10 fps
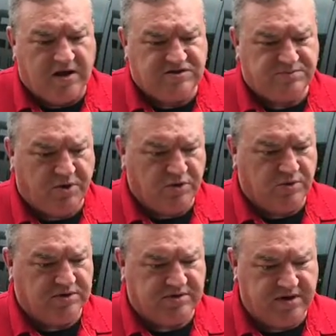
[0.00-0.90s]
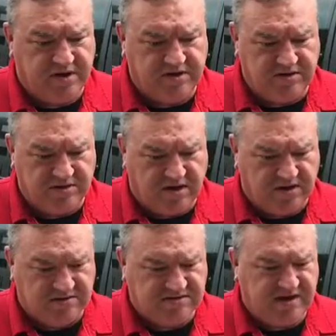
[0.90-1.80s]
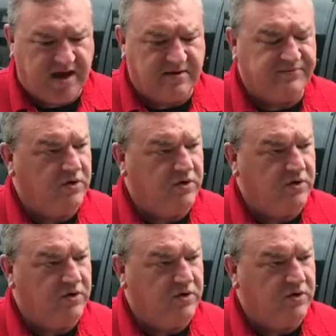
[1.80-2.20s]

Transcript: Spoke with the staff